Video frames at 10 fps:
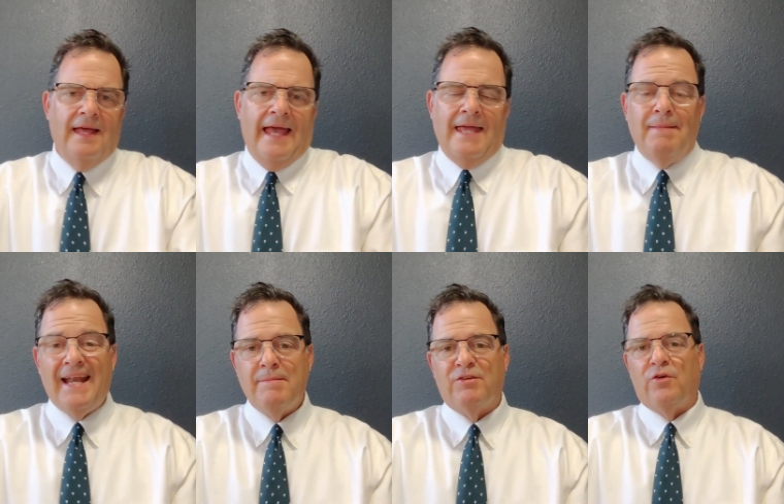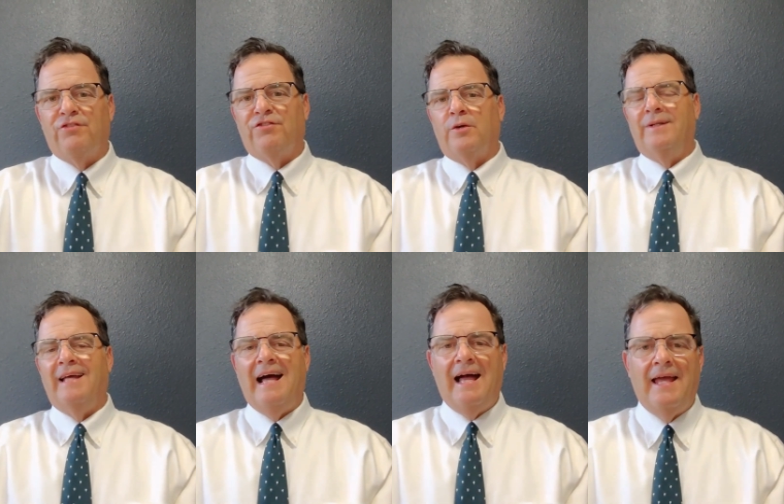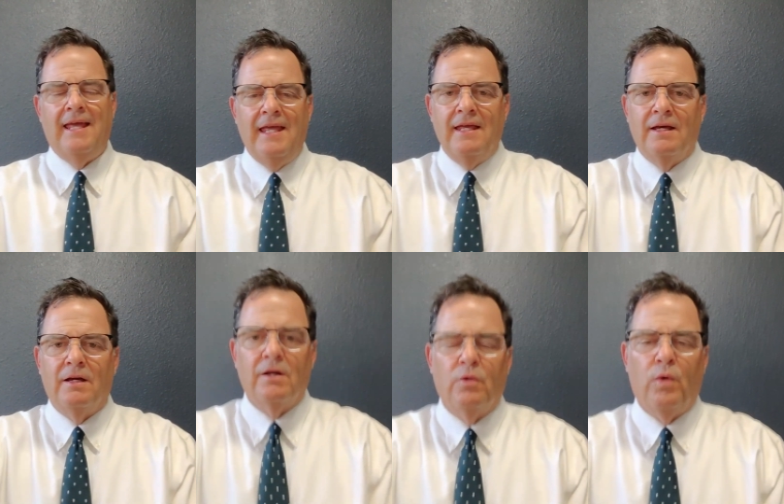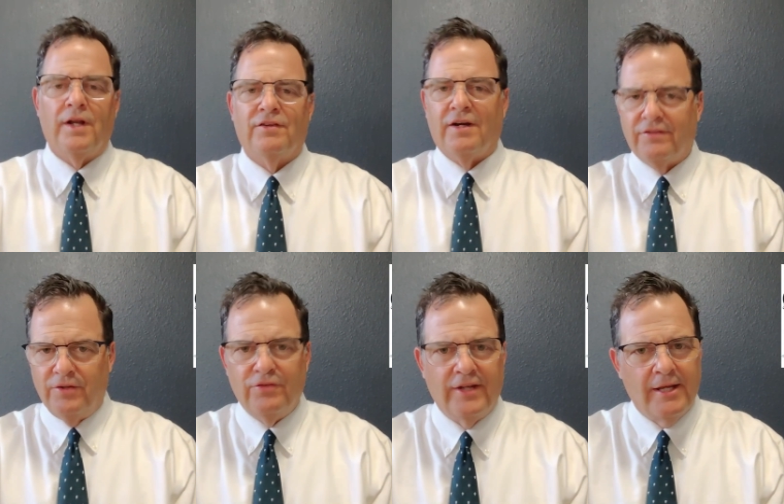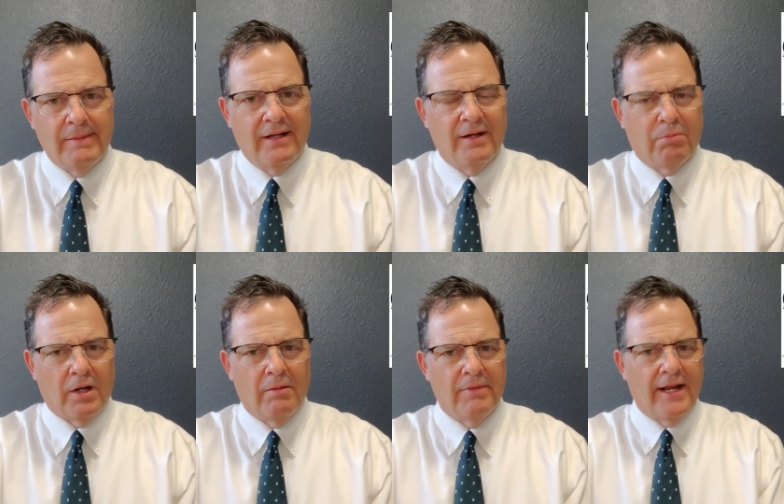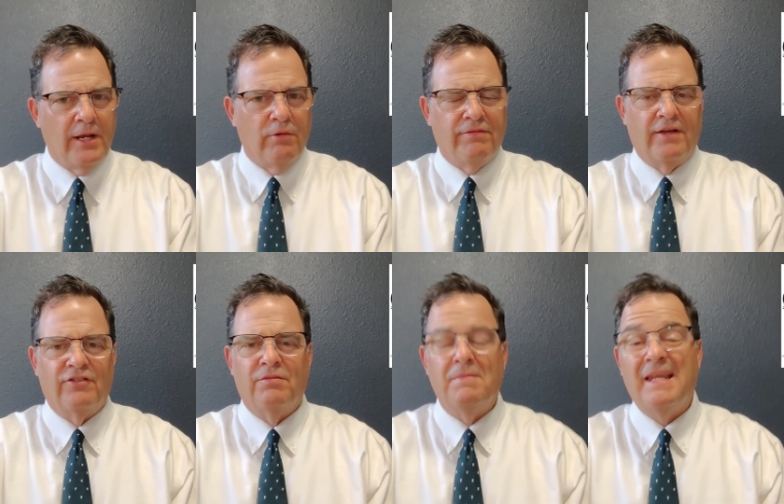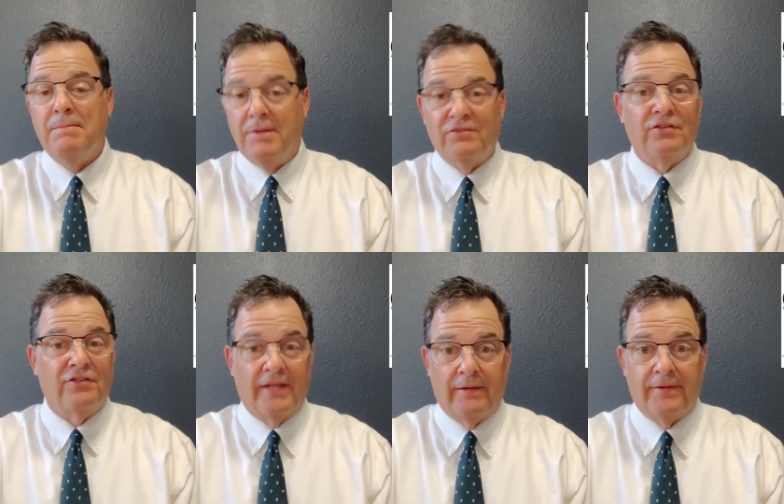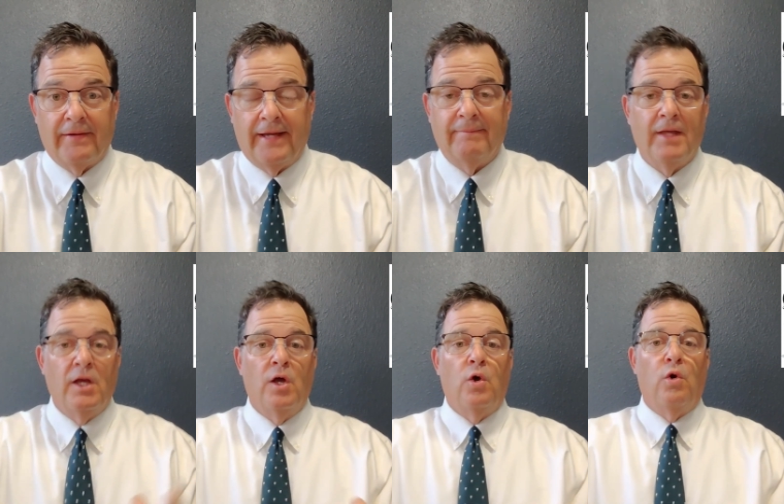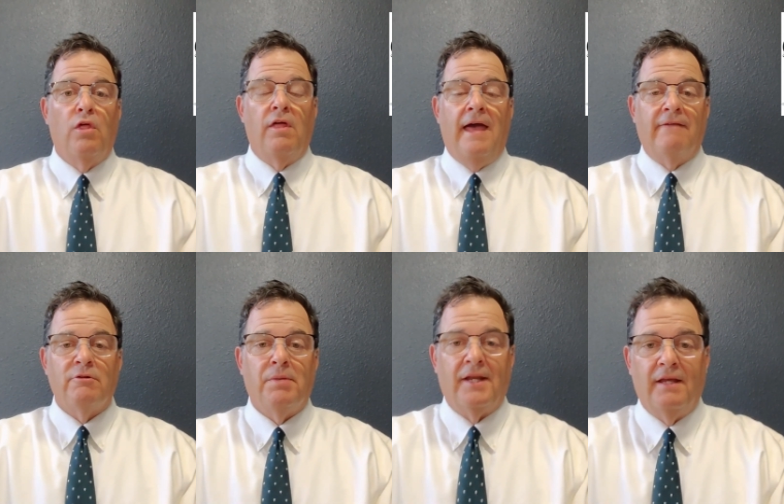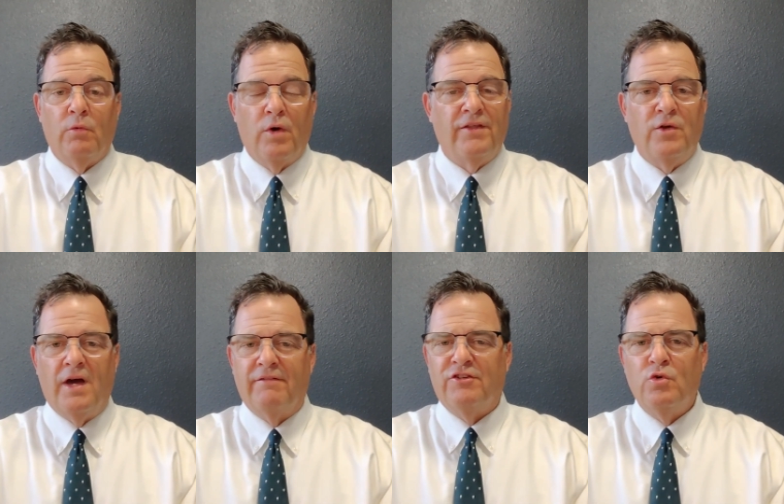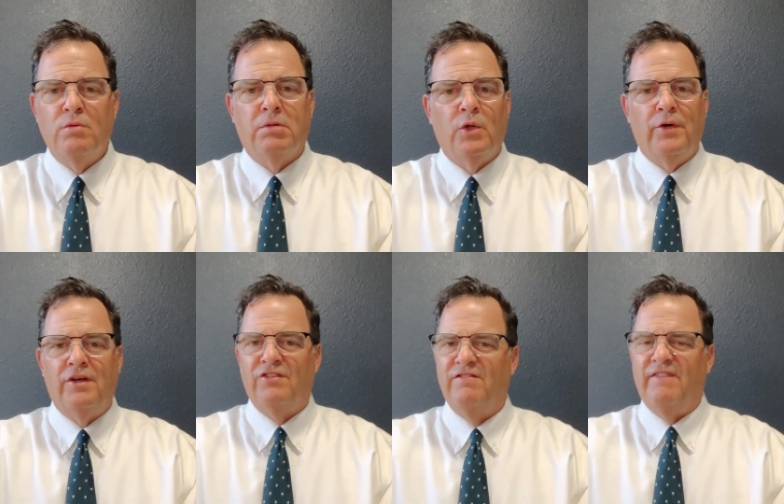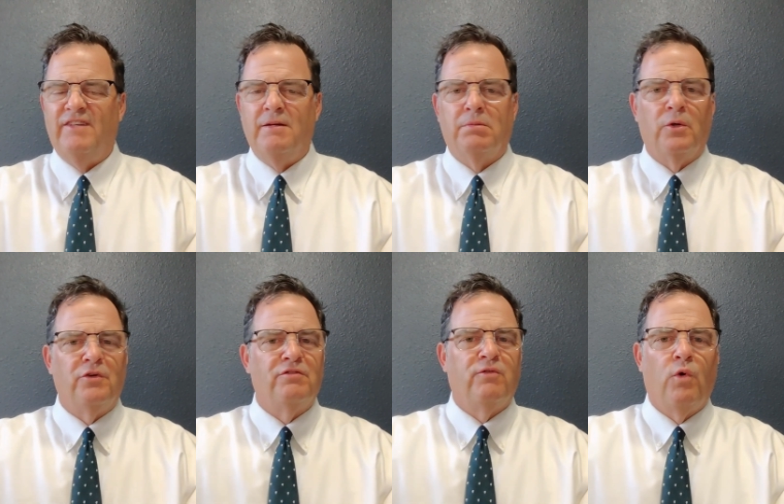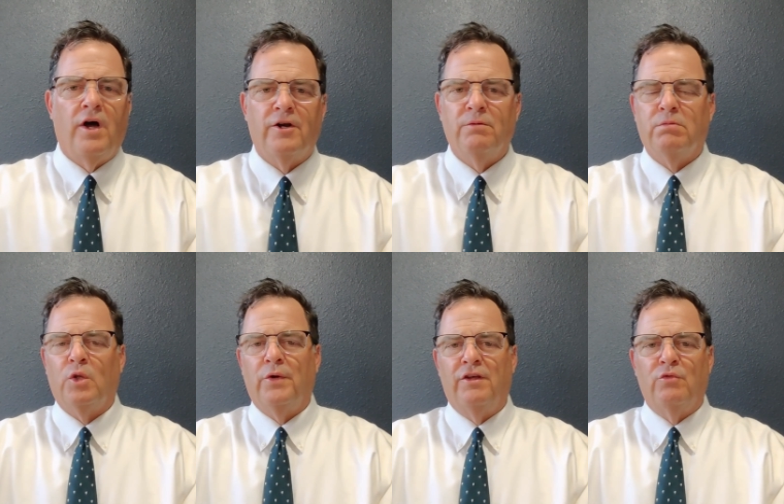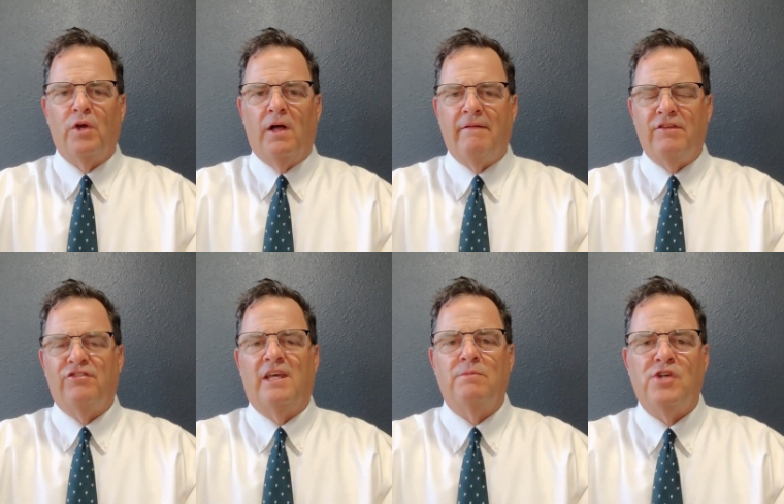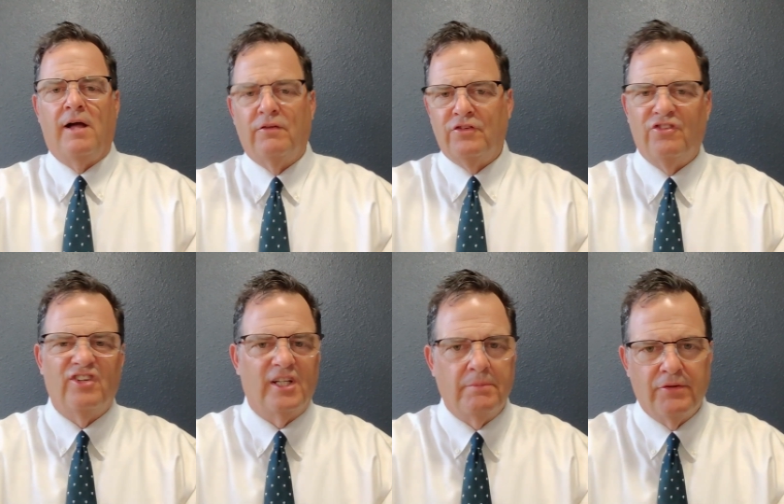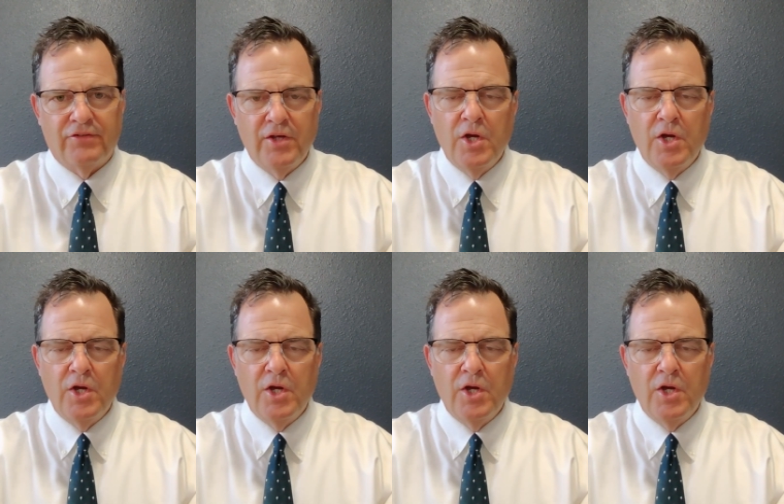Hey, my name is Chris Irwin. I want to talk to you today about a problem that I know faces many businesses out there. Hey, everybody, whether you have 2 employees, 50 employees, 400 employees, we all have the same challenges and dilemmas